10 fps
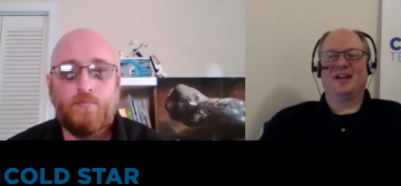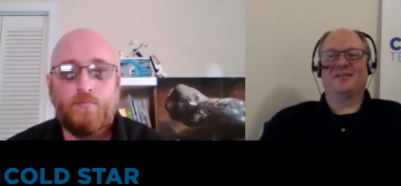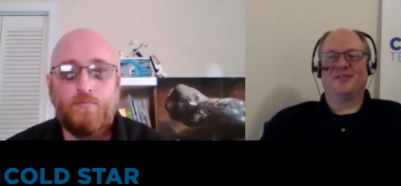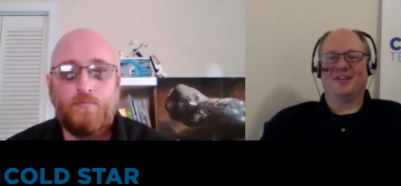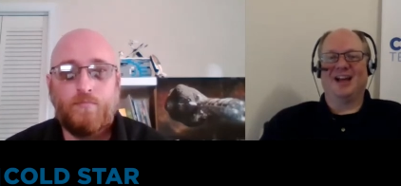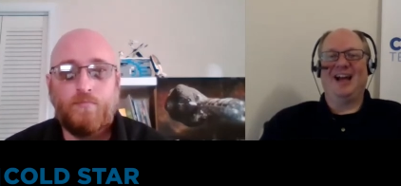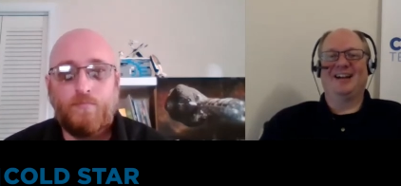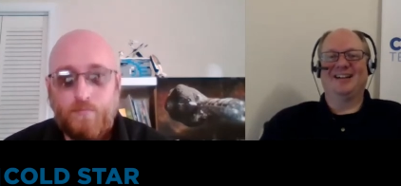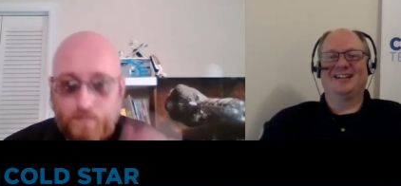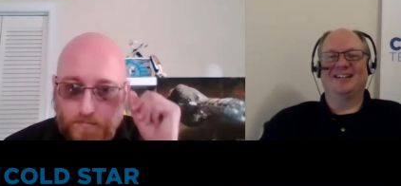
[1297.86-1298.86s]
Speaker 1: to forget.
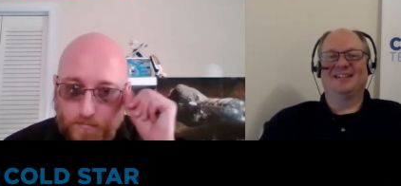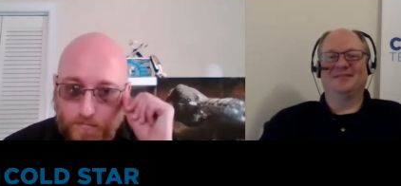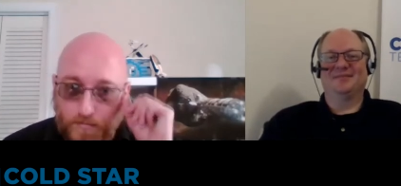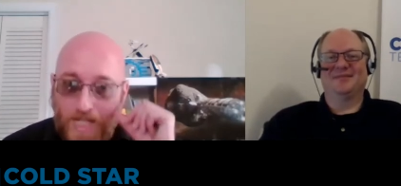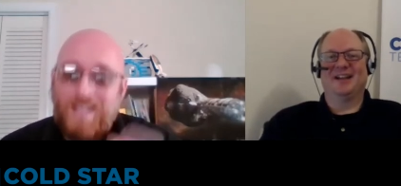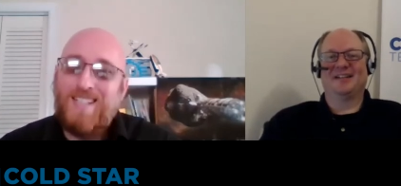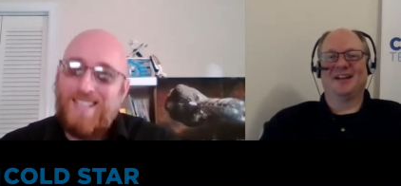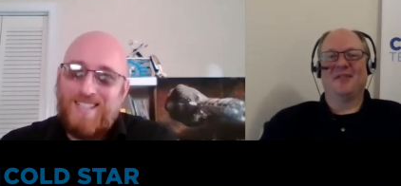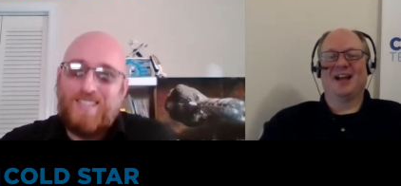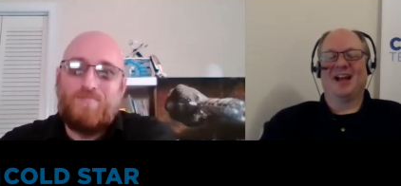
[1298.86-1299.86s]
Um, by the time
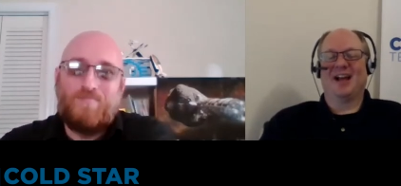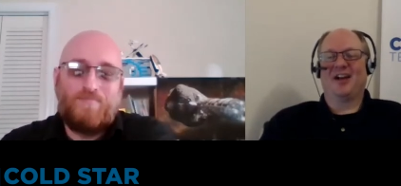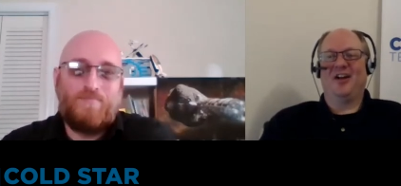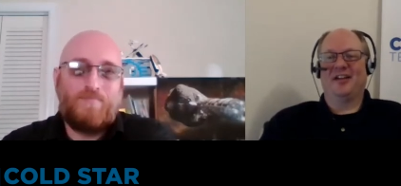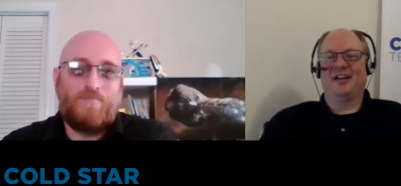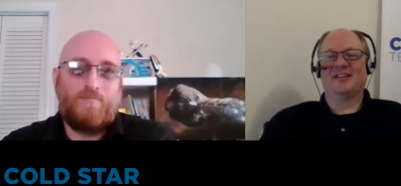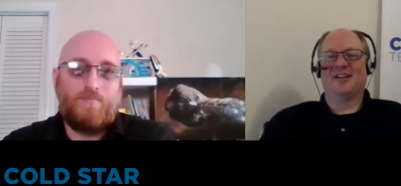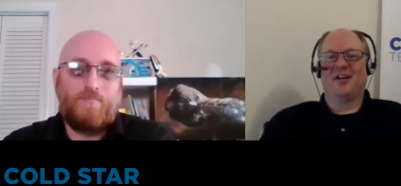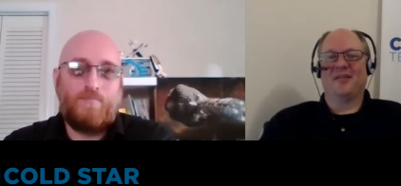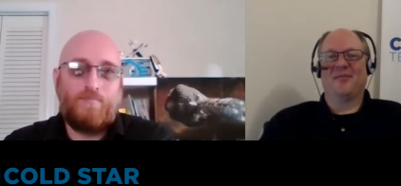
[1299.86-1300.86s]
we yeah. get colonies
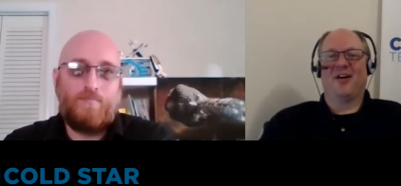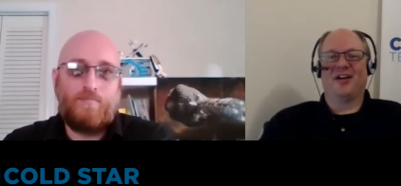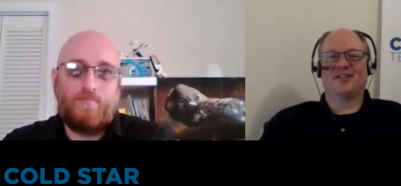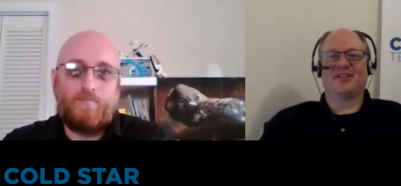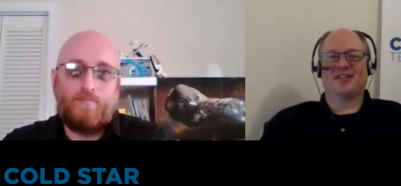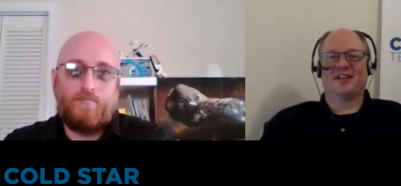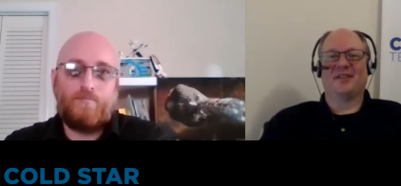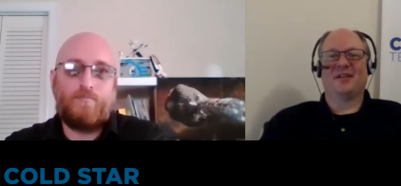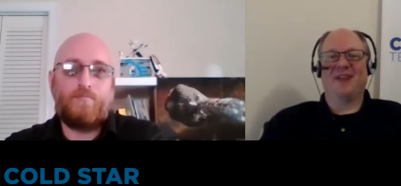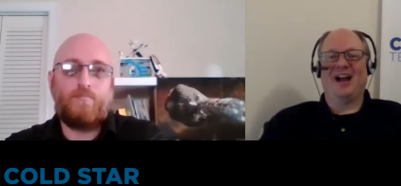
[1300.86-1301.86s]
on Mars, it's going to be
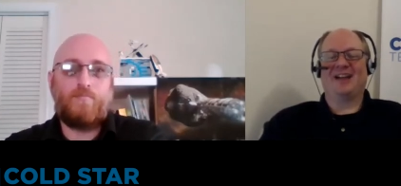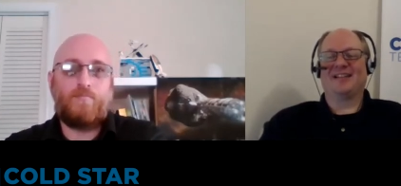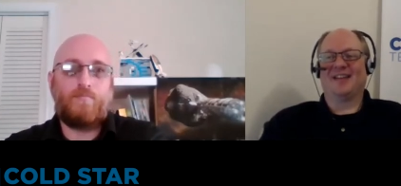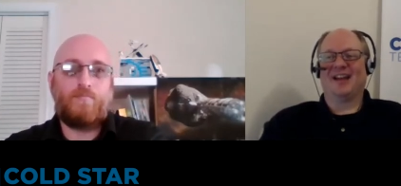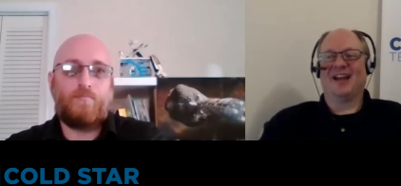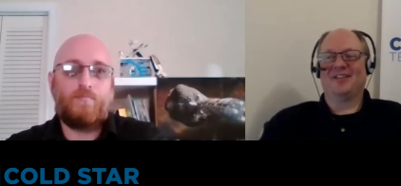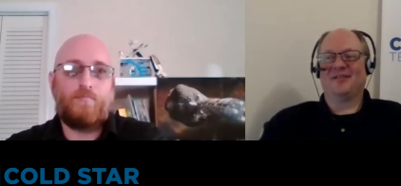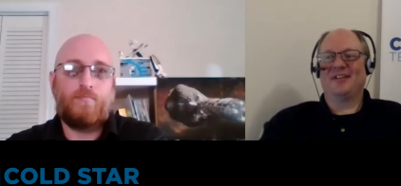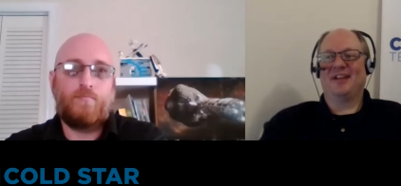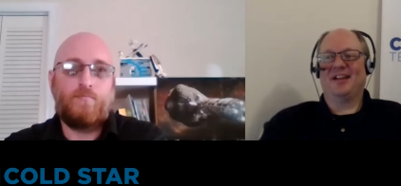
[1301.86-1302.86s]
back to the age of
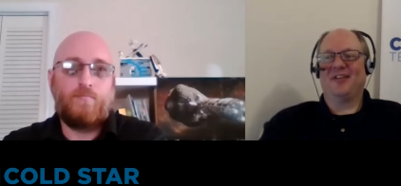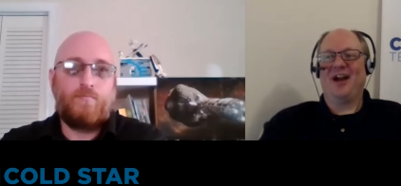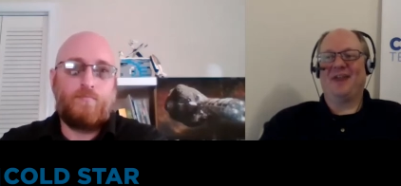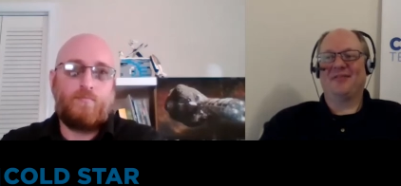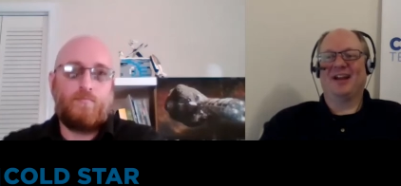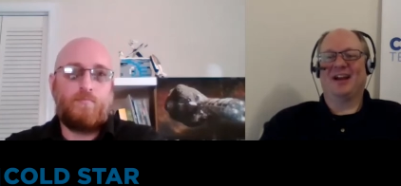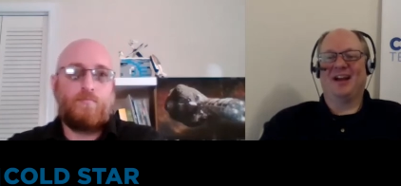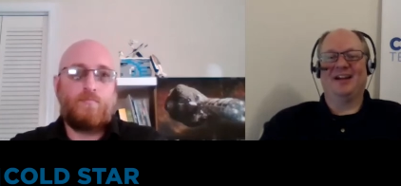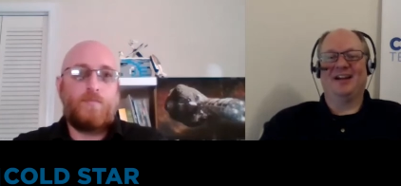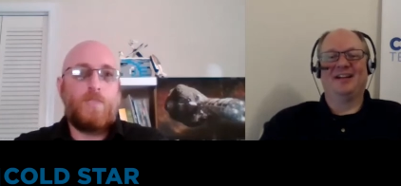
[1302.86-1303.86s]
telegraph again.
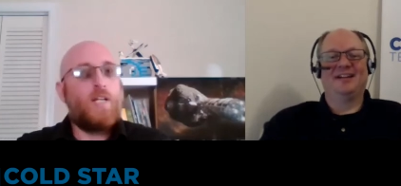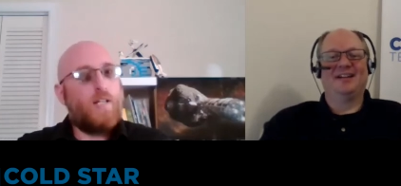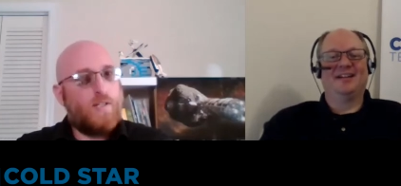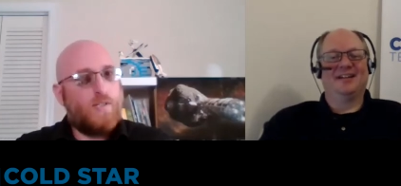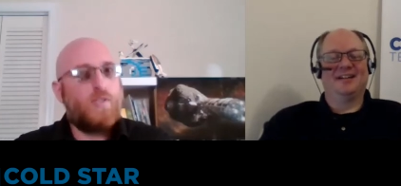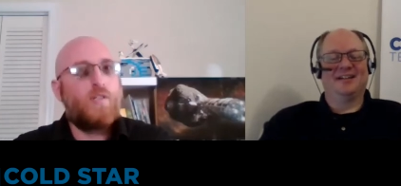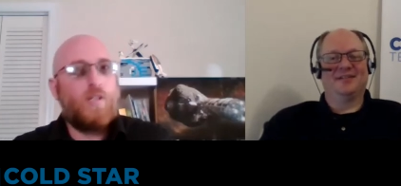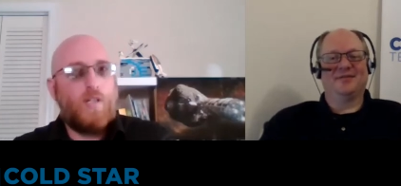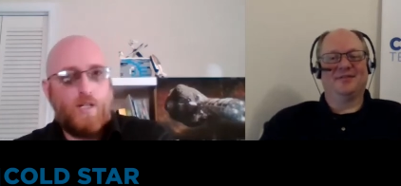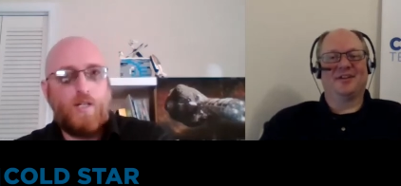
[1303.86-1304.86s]
Speaker 2: It is. Uh,
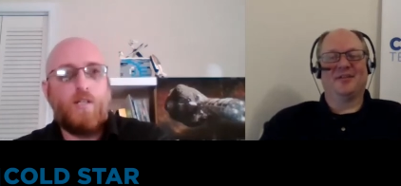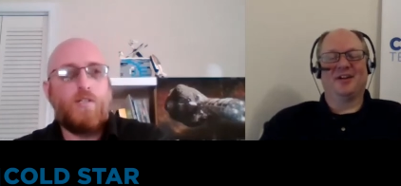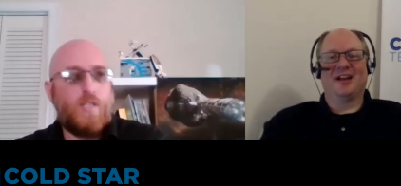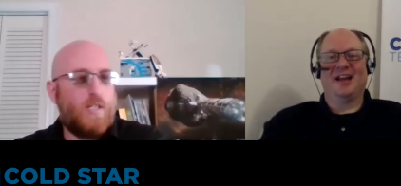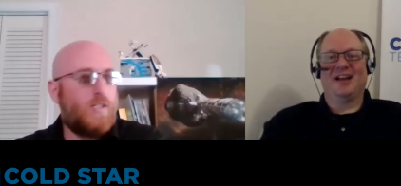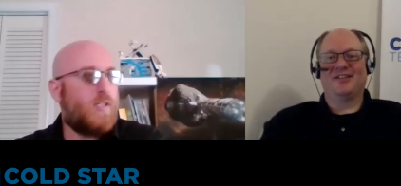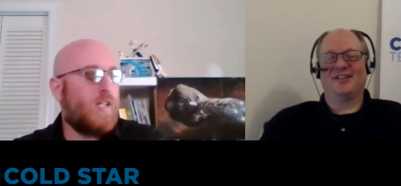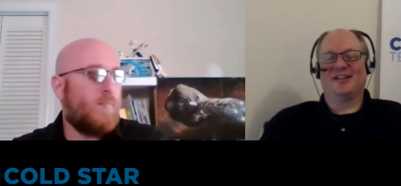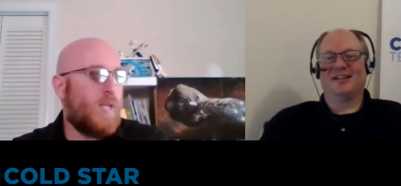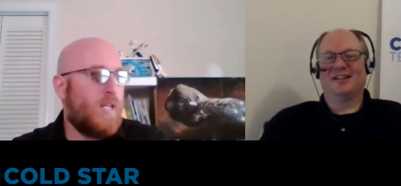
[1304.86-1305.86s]
it is. It's going
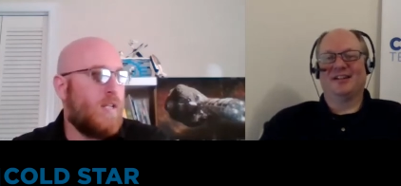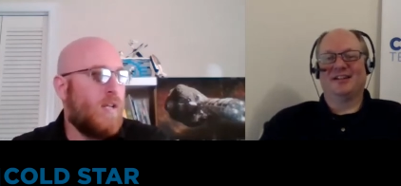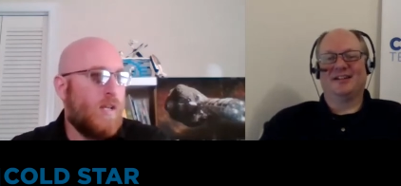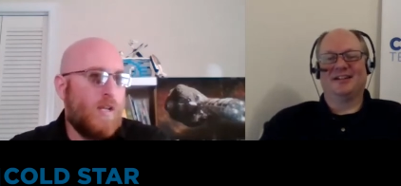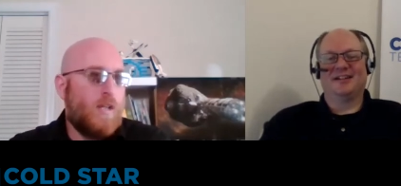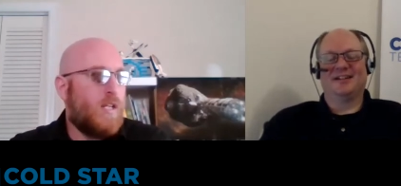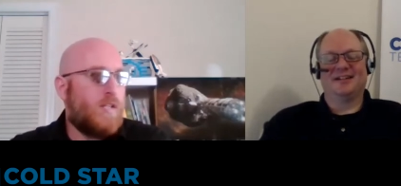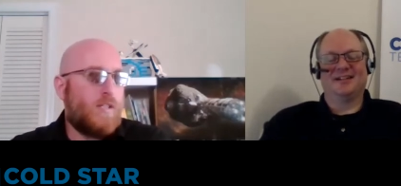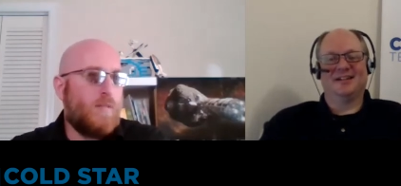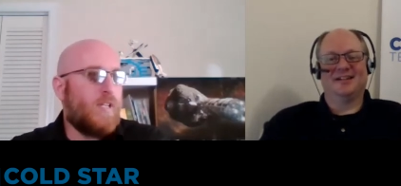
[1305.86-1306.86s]
to be. It's
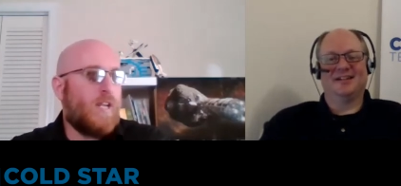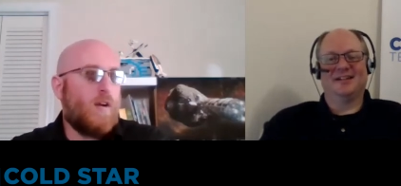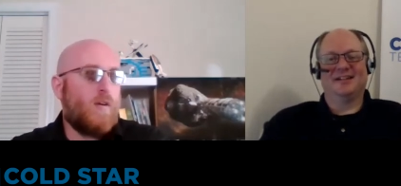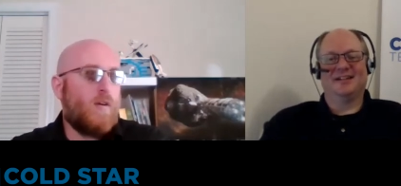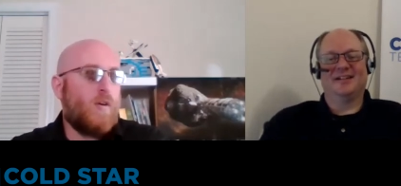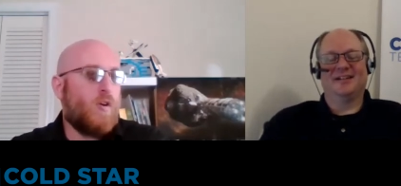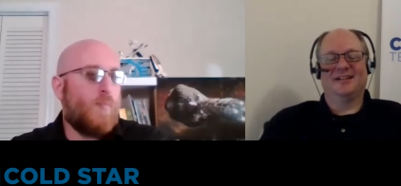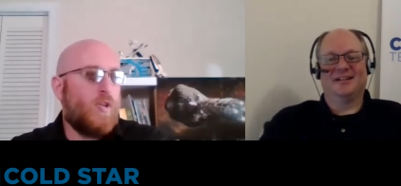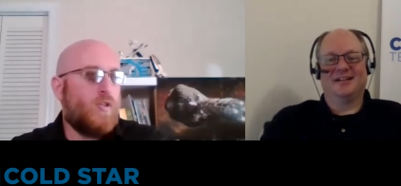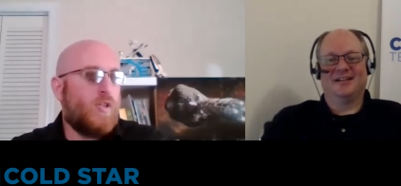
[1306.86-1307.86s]
yeah. going to be
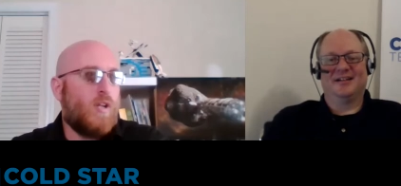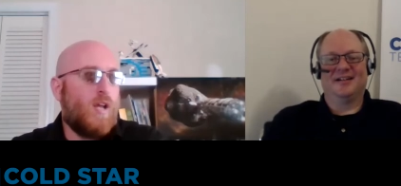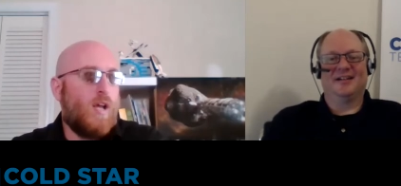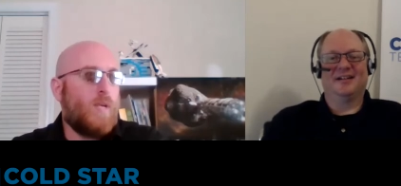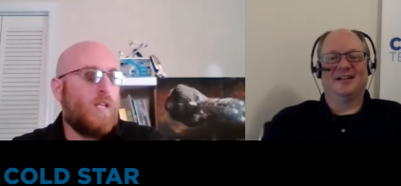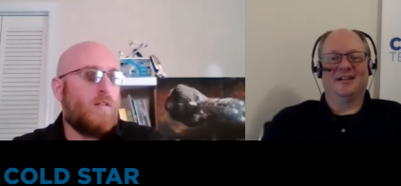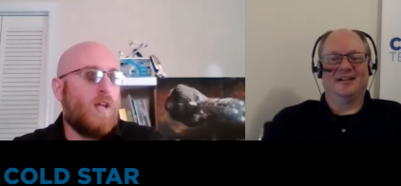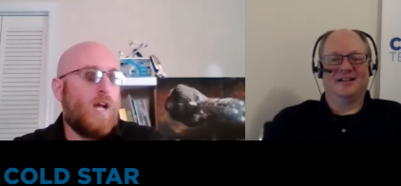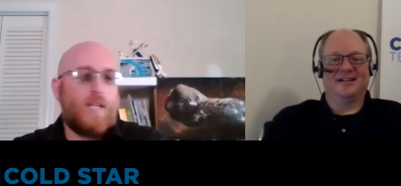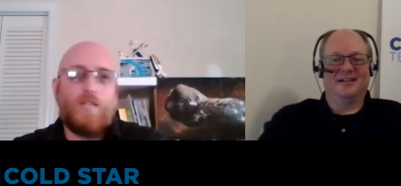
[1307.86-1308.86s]
carrier pigeon. I mean,
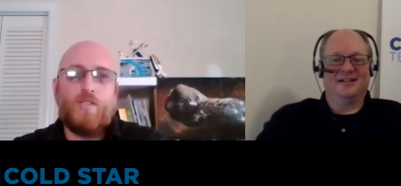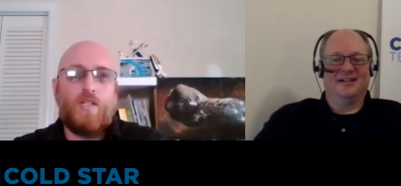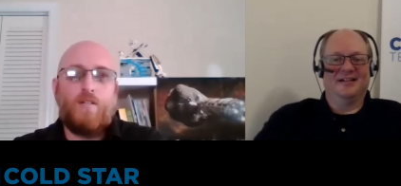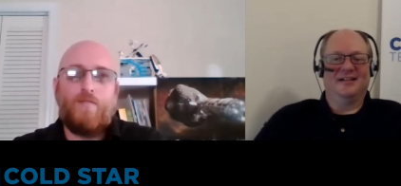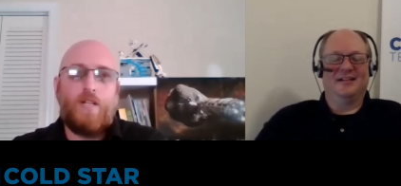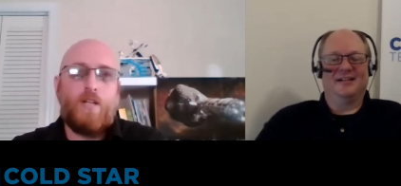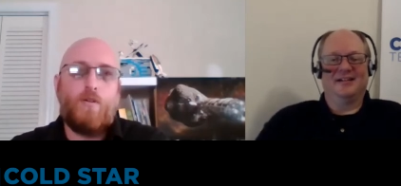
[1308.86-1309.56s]
I can send a video to